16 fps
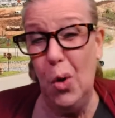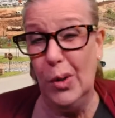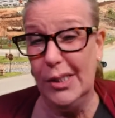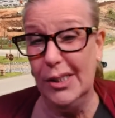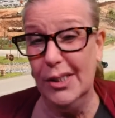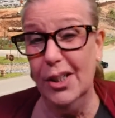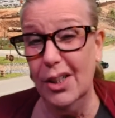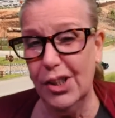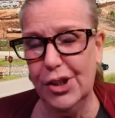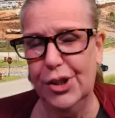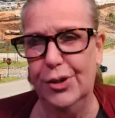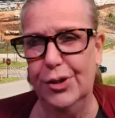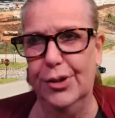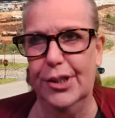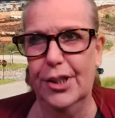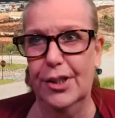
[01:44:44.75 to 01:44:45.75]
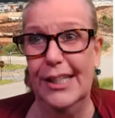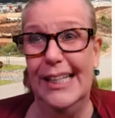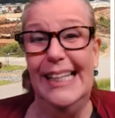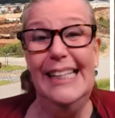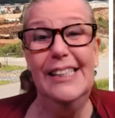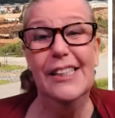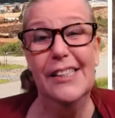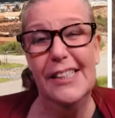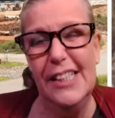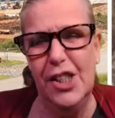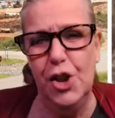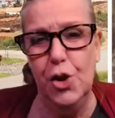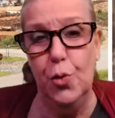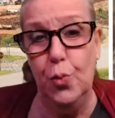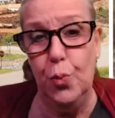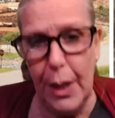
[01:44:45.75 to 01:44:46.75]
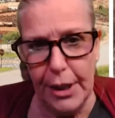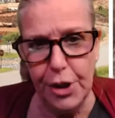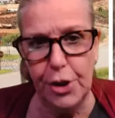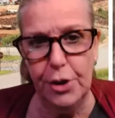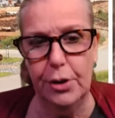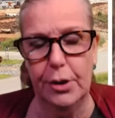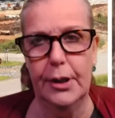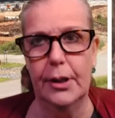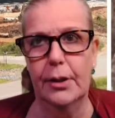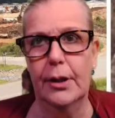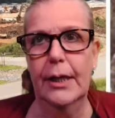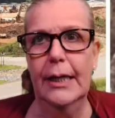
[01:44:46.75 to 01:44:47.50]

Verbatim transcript: He's not a serial killer. He's a situational killer.